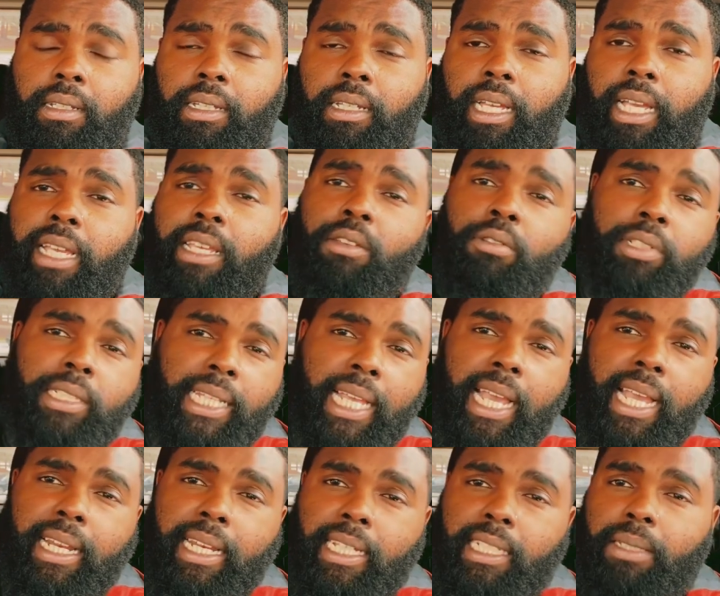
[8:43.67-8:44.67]
And you
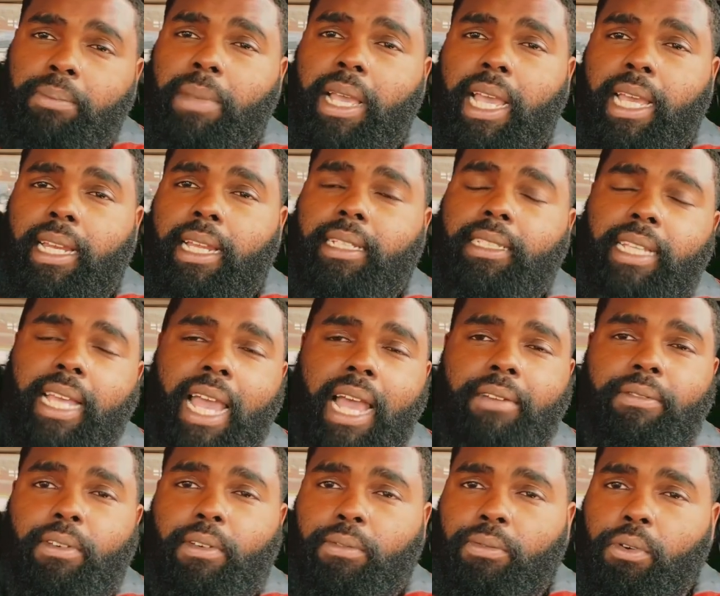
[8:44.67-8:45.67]
saying this man doesn't
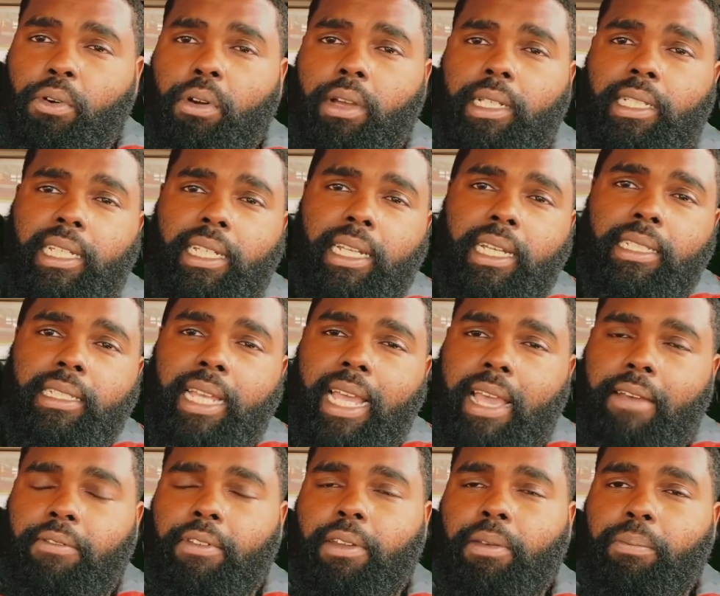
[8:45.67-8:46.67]
have a voice, it doesn't
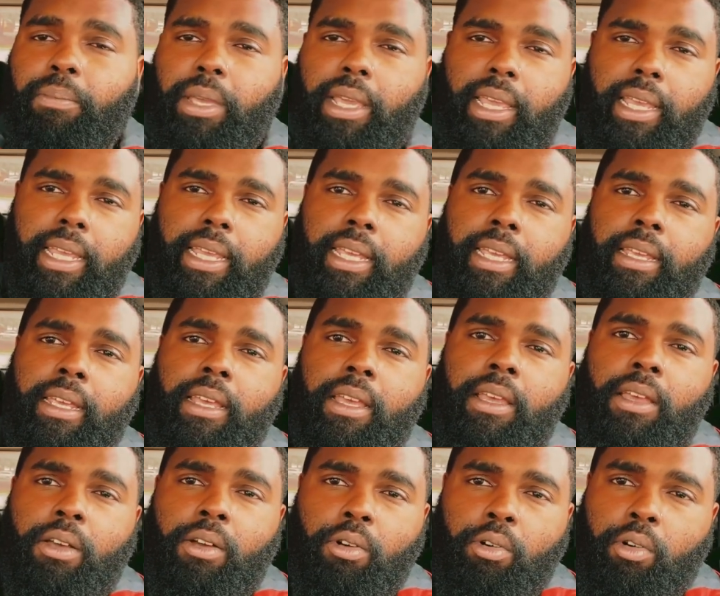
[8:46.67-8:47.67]
have an opinion,
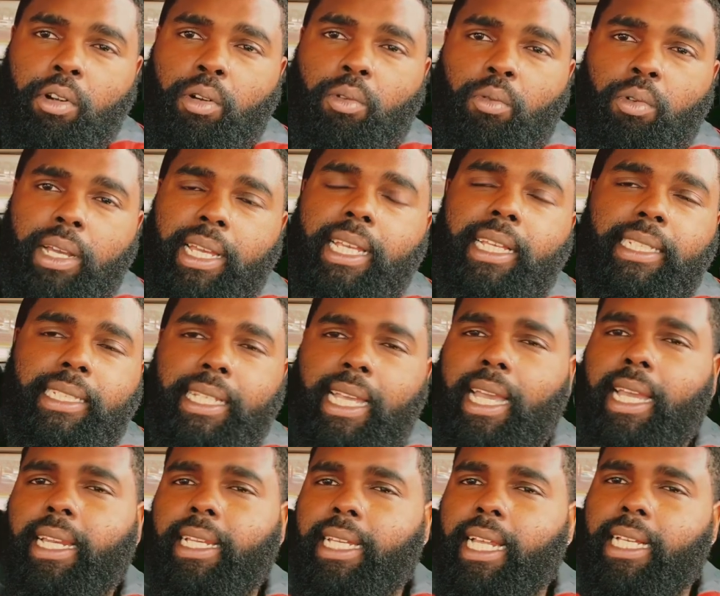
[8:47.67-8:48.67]
or what he's
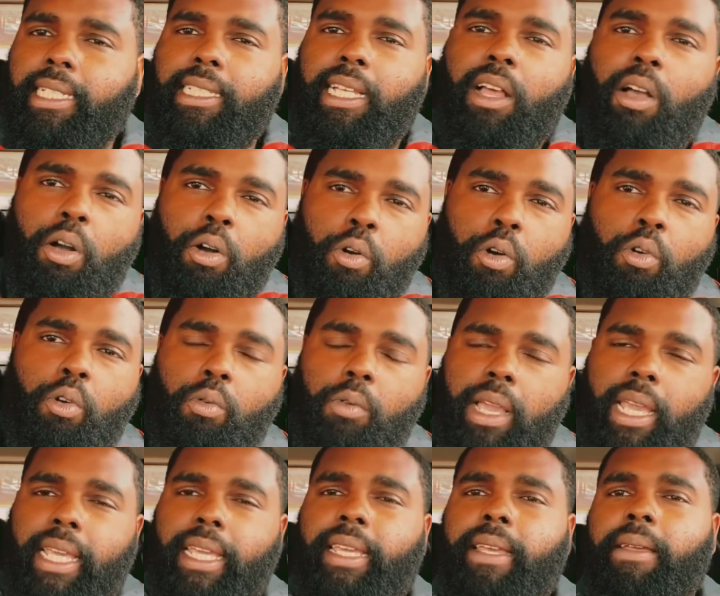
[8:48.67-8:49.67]
saying doesn't hold
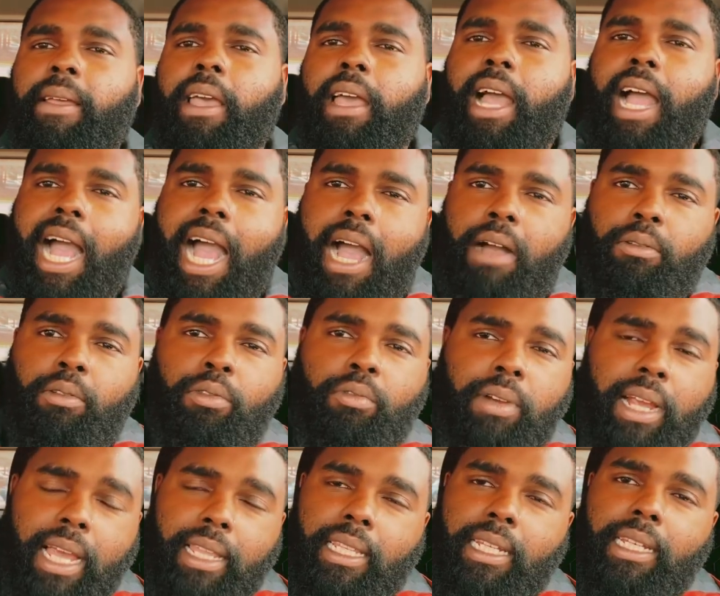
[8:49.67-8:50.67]
weight. I would
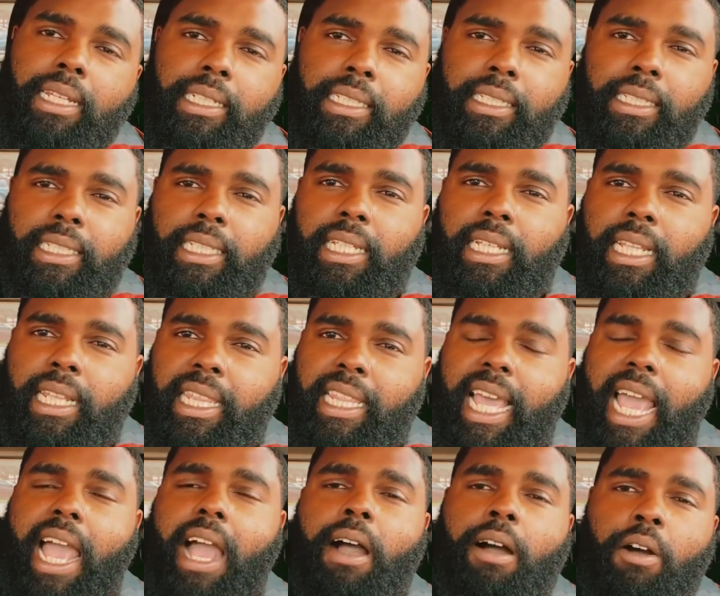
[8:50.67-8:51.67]
rather listen to
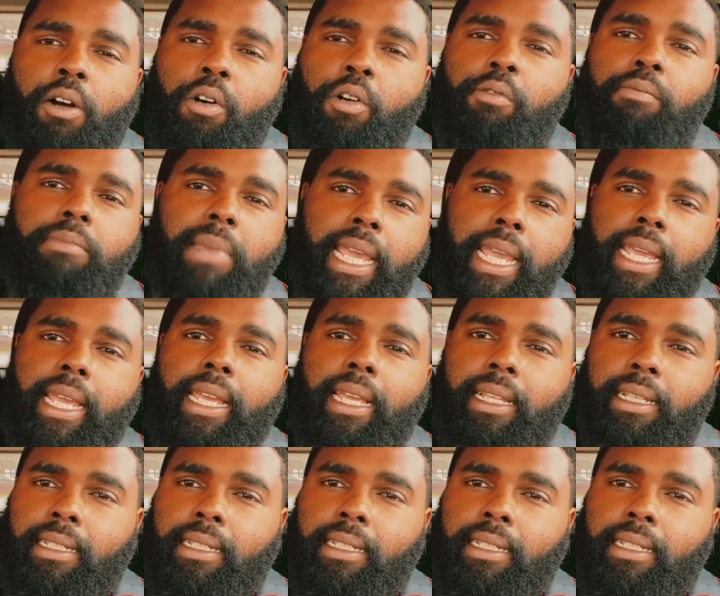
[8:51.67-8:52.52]
that old man,